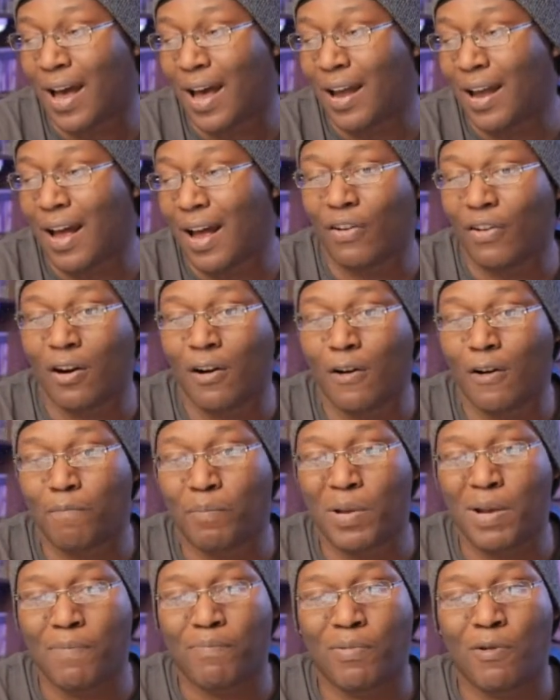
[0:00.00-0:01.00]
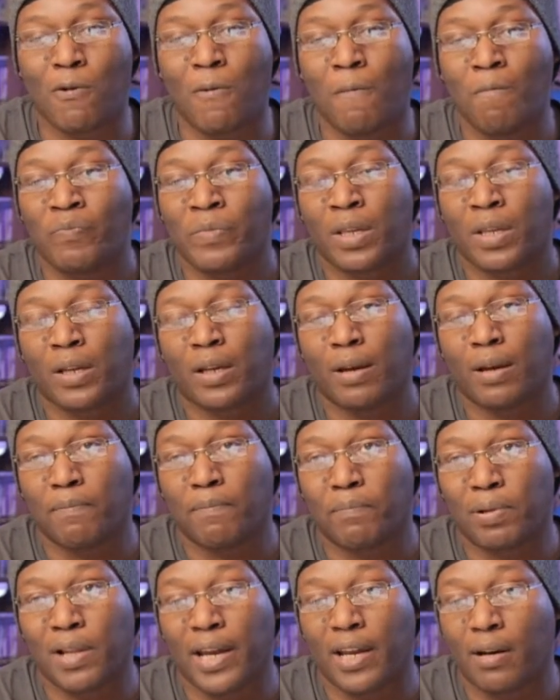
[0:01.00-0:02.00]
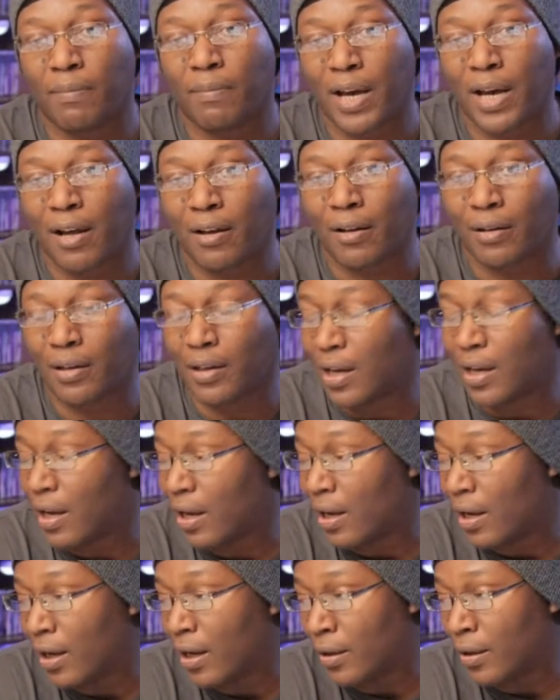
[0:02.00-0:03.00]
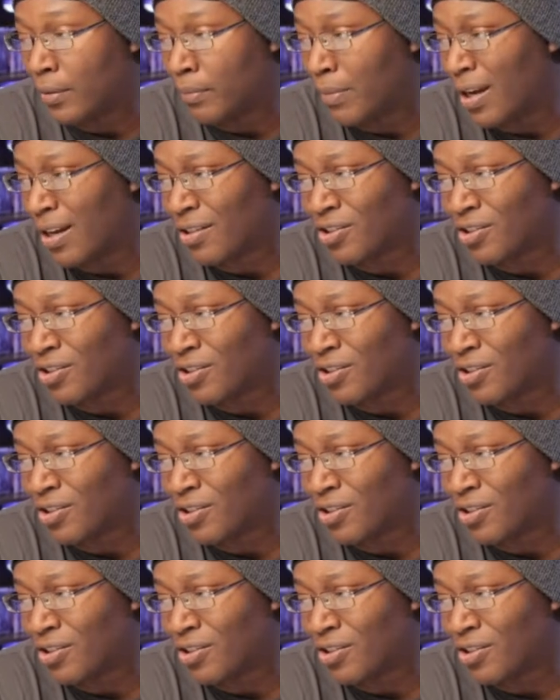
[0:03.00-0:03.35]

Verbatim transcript: I, have heard people complain about um,